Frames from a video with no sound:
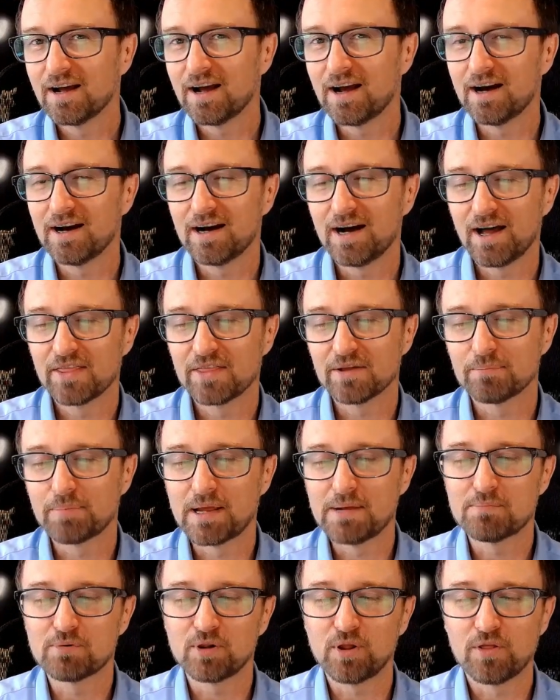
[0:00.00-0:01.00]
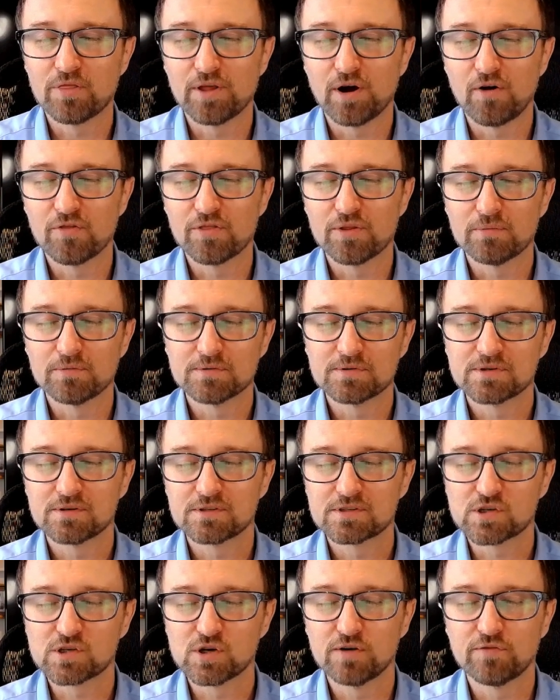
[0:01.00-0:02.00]
other people on the
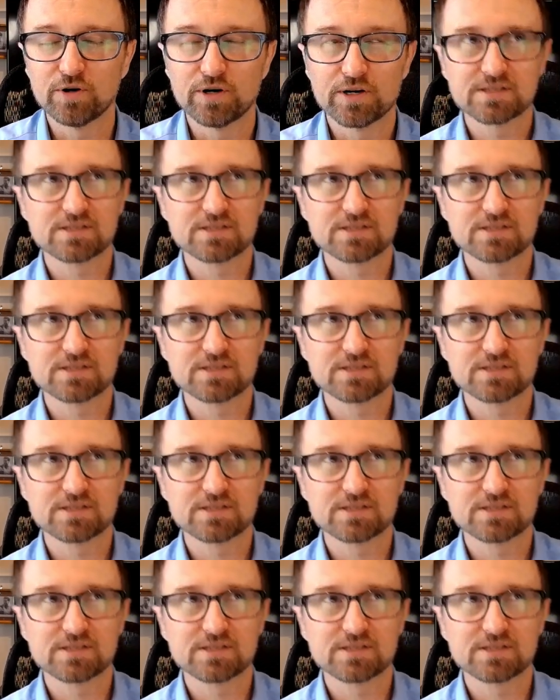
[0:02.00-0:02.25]
server.